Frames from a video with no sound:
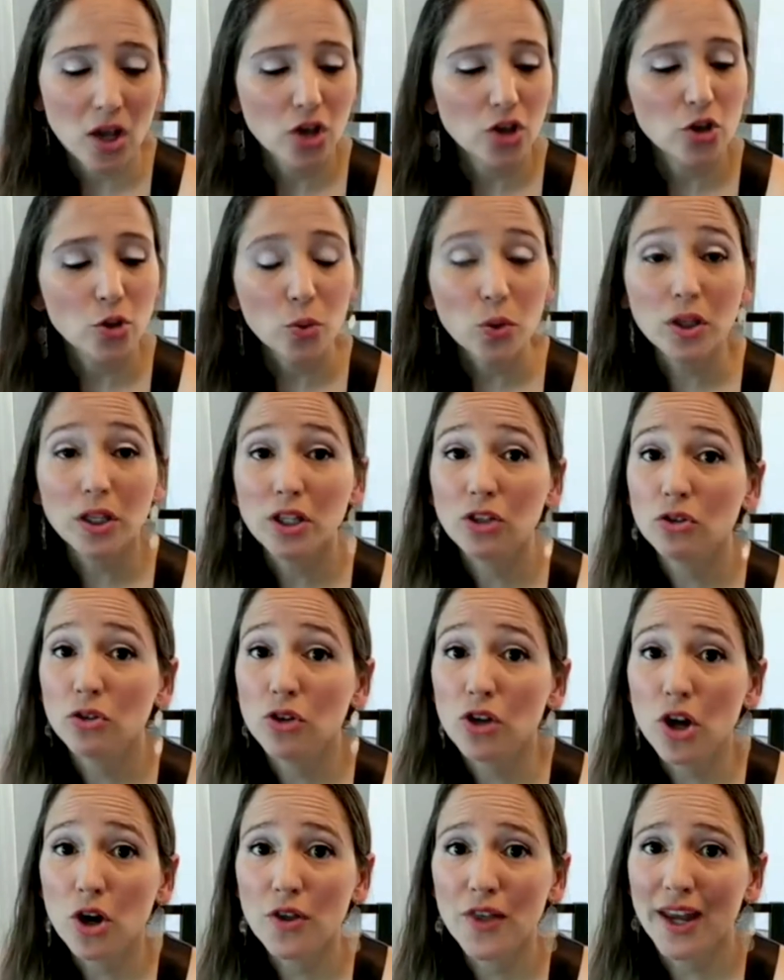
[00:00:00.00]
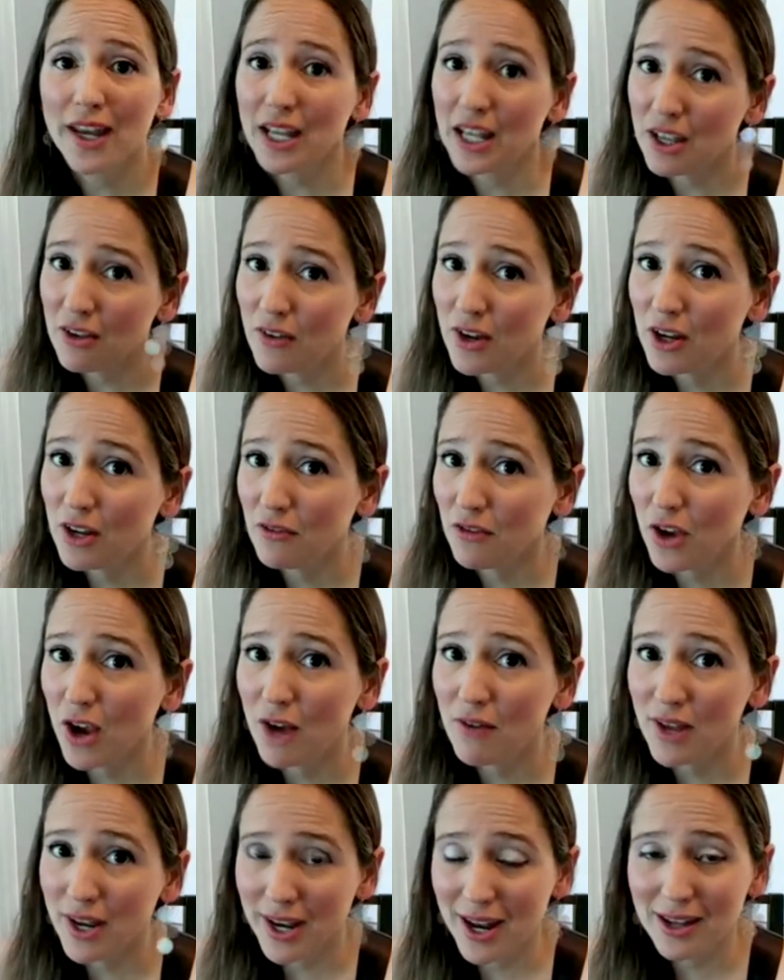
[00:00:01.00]
You will need to know that even if you
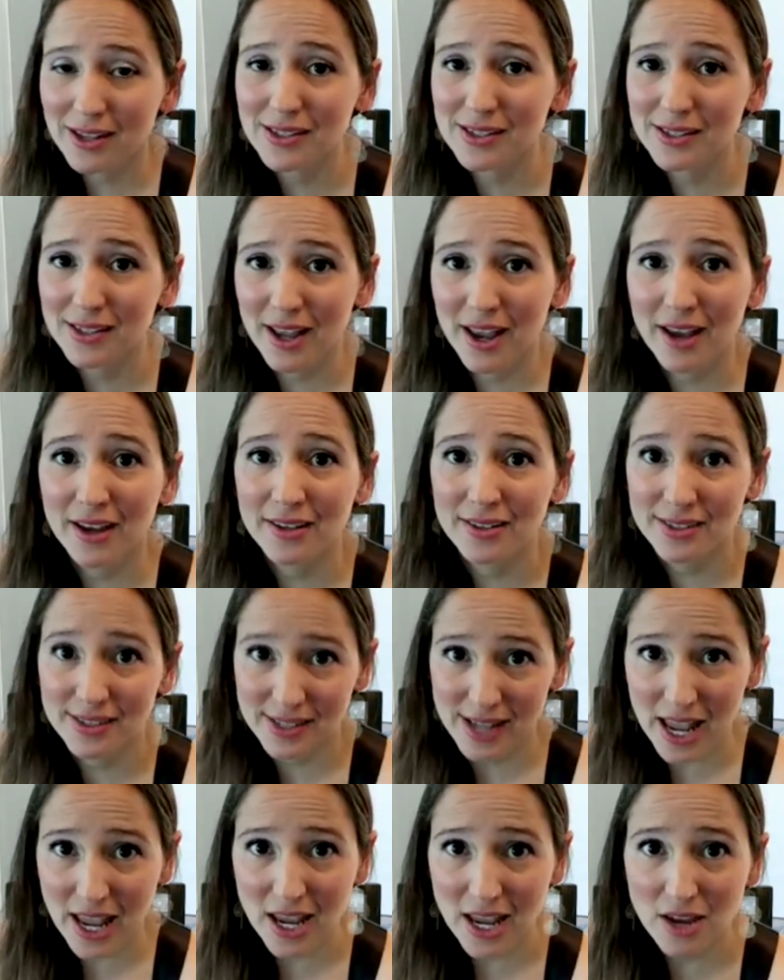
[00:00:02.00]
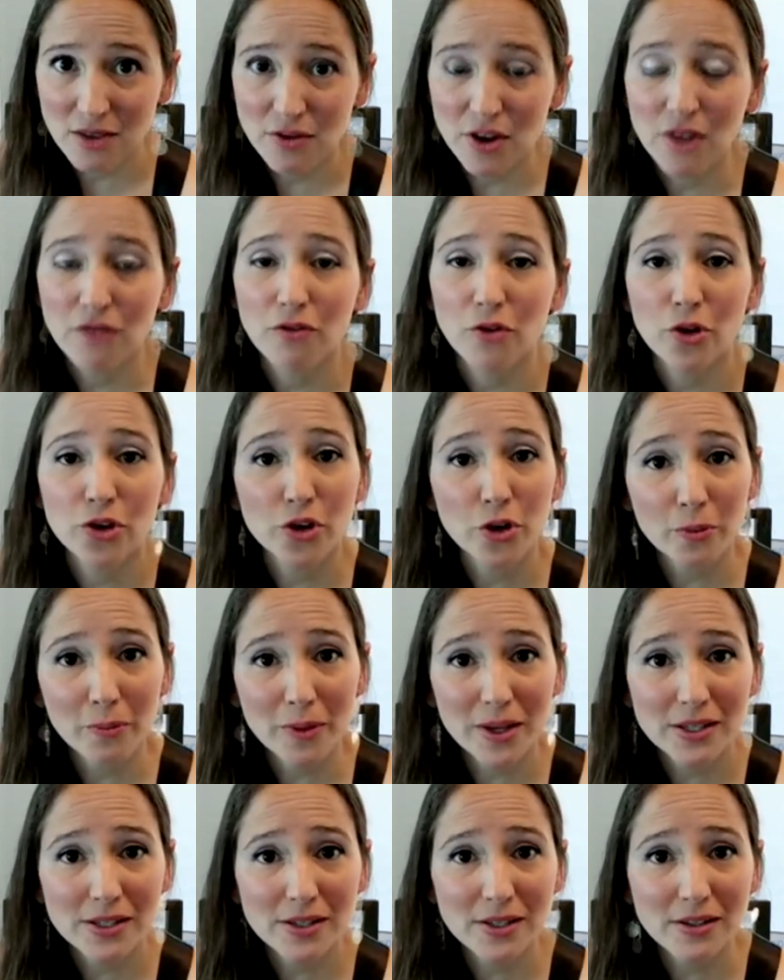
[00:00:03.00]
have a nest egg saved for your
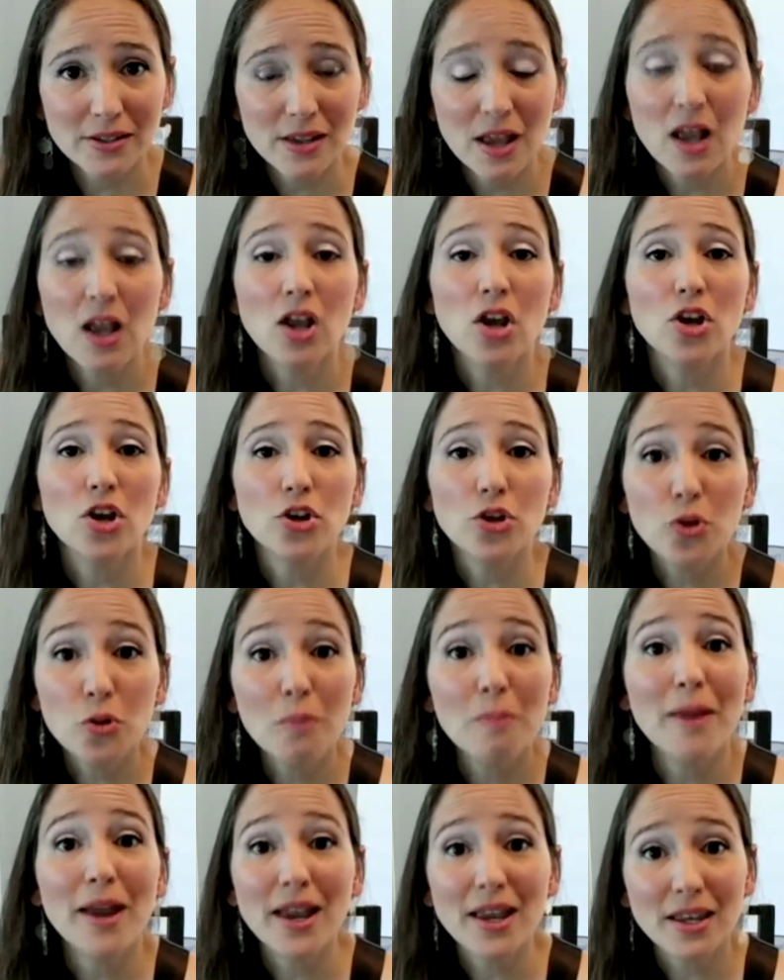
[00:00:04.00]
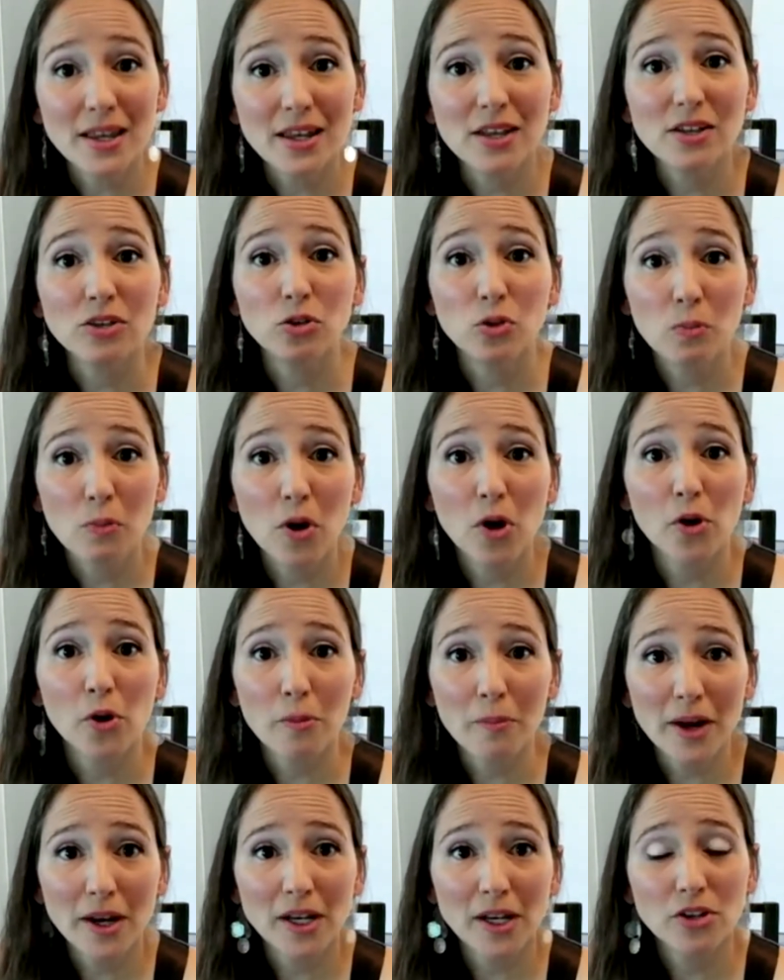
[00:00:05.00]
business, you may need to borrow
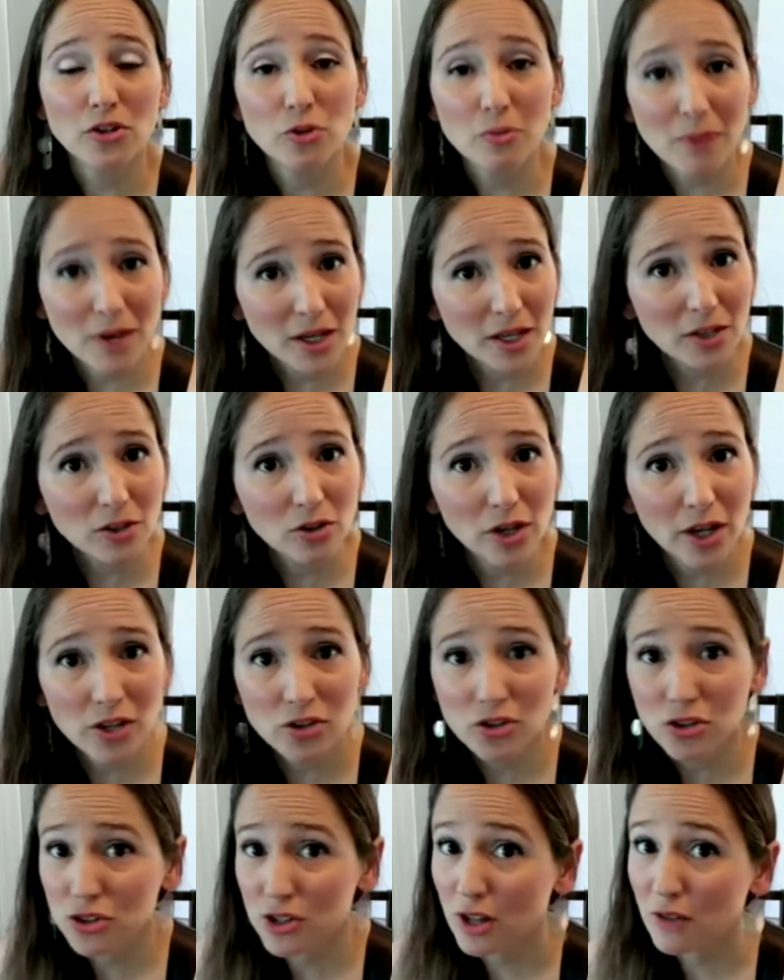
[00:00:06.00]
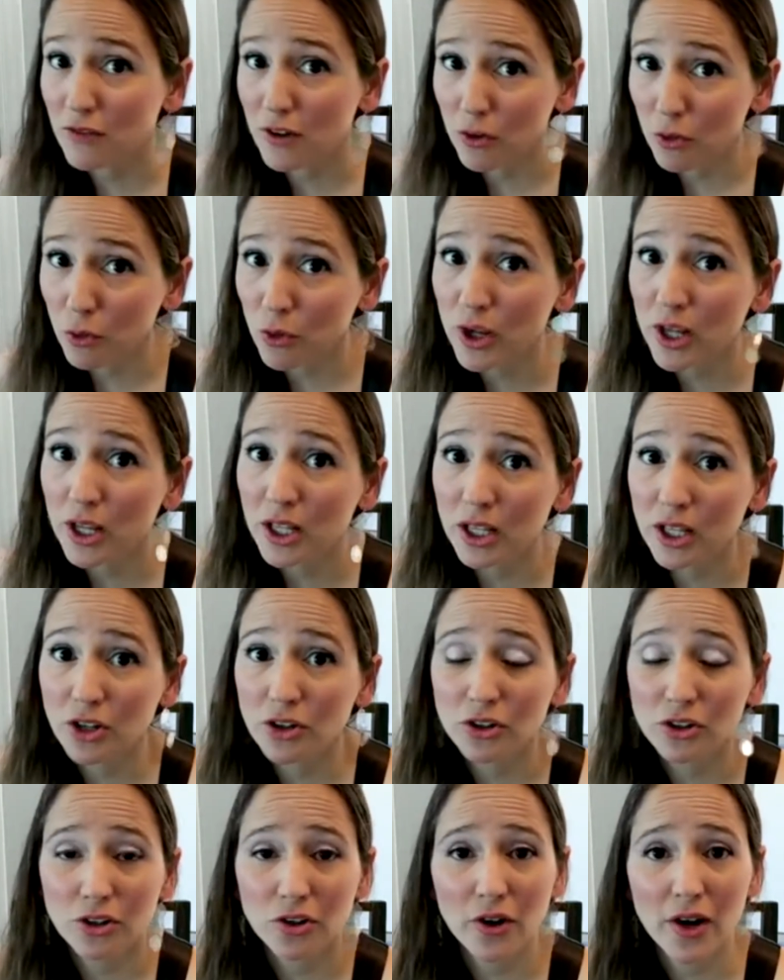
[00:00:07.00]
money. You may need to get yourself a really
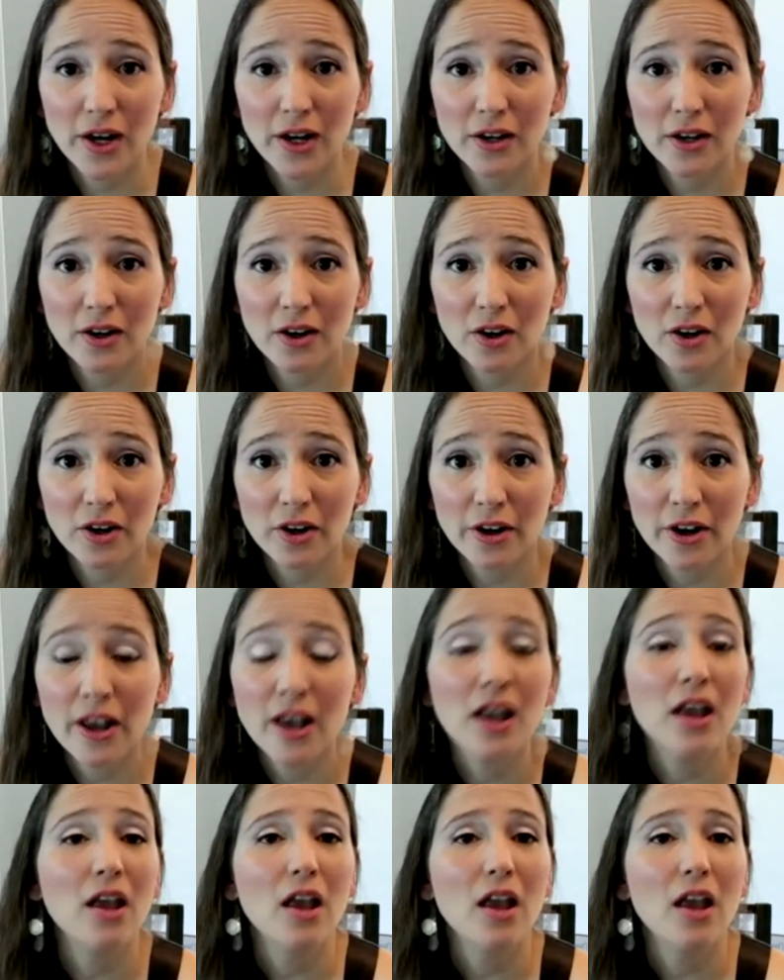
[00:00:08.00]
good credit card